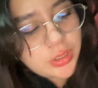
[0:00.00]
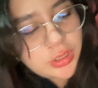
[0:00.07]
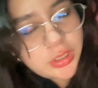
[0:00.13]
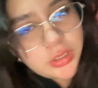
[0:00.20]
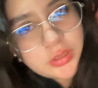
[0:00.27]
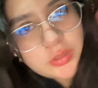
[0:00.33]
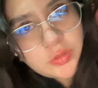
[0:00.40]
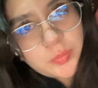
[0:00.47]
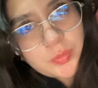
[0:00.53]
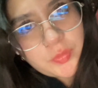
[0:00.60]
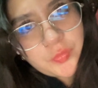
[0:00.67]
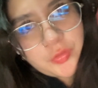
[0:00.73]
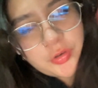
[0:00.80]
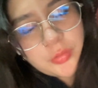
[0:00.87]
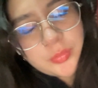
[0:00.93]
In this
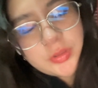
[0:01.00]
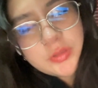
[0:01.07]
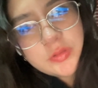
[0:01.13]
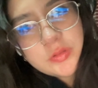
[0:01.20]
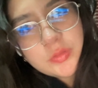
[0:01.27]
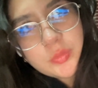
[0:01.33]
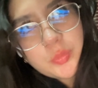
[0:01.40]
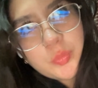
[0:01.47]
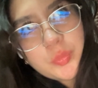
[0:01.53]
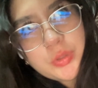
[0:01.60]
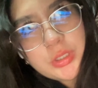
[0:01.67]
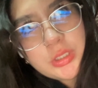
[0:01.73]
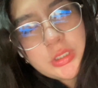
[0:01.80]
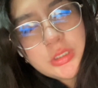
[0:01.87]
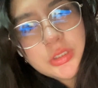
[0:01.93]
performance,
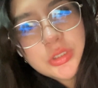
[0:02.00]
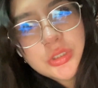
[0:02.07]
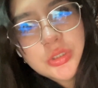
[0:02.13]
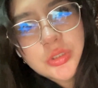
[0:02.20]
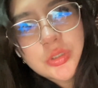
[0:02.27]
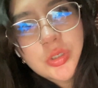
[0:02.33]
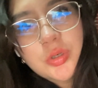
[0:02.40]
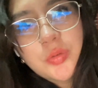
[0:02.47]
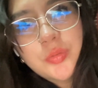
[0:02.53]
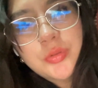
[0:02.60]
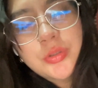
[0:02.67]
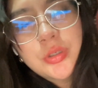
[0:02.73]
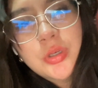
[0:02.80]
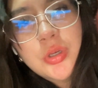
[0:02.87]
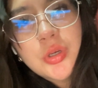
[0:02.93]
we
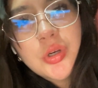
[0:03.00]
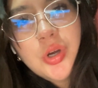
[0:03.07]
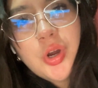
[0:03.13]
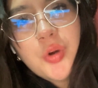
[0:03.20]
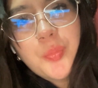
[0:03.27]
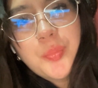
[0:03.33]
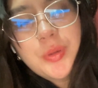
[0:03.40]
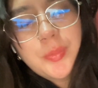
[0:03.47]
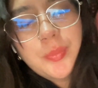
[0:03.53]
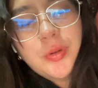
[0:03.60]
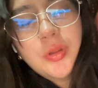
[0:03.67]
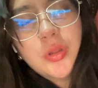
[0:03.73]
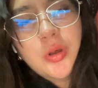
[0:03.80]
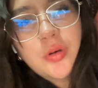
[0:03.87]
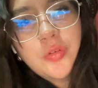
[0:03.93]
showed how
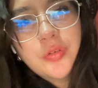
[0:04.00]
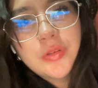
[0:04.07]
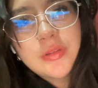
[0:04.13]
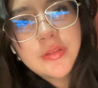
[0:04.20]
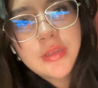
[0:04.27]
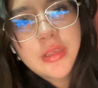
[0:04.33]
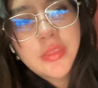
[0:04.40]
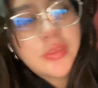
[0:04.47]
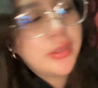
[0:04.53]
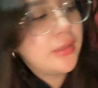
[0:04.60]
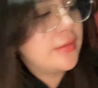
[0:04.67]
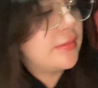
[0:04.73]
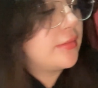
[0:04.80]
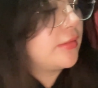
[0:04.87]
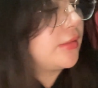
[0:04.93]
people often say
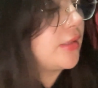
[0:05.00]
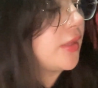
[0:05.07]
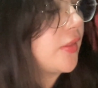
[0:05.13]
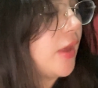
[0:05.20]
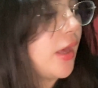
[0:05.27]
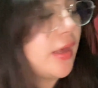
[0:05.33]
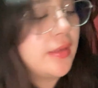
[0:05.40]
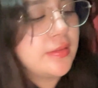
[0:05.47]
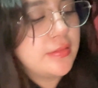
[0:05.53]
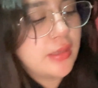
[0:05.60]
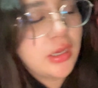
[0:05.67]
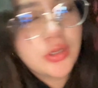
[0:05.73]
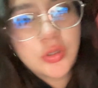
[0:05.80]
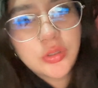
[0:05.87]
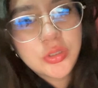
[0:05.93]
things that has
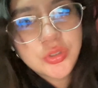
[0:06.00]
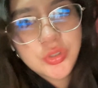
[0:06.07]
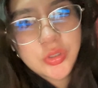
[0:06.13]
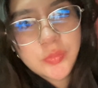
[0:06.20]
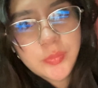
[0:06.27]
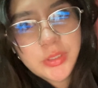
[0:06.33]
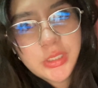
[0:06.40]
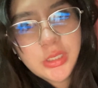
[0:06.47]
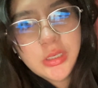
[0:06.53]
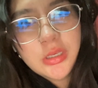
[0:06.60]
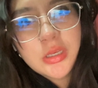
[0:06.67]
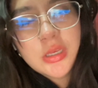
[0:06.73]
a non-literal meaning.